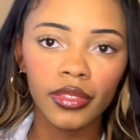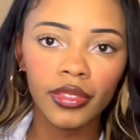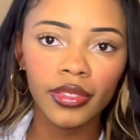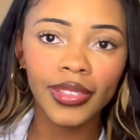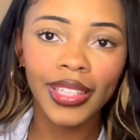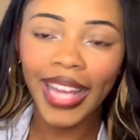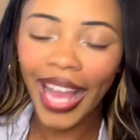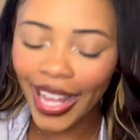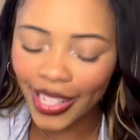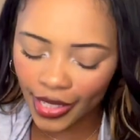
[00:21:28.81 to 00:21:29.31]

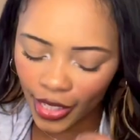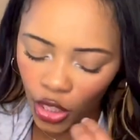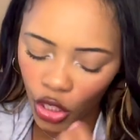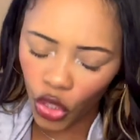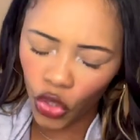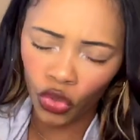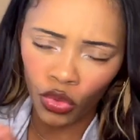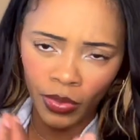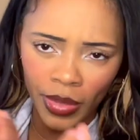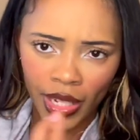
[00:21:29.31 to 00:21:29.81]
Like as a
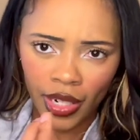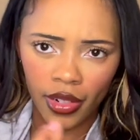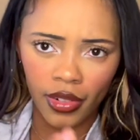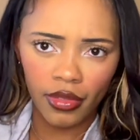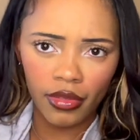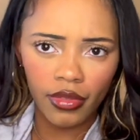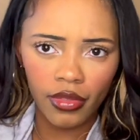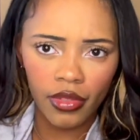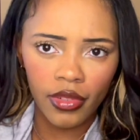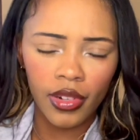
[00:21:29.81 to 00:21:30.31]
human,
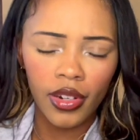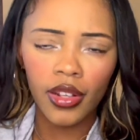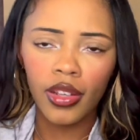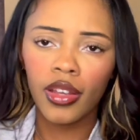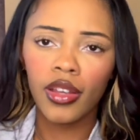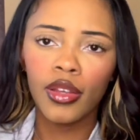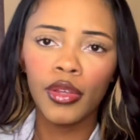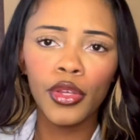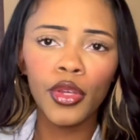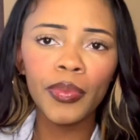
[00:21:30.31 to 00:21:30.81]

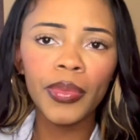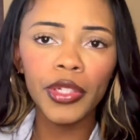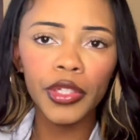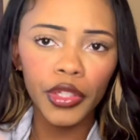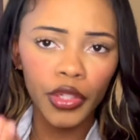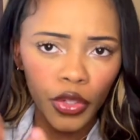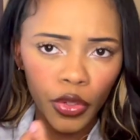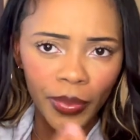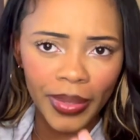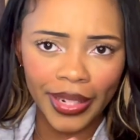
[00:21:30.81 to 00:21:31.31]
human to
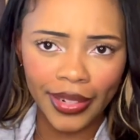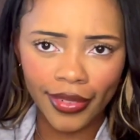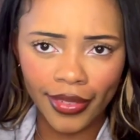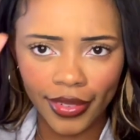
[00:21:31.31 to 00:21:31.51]
human,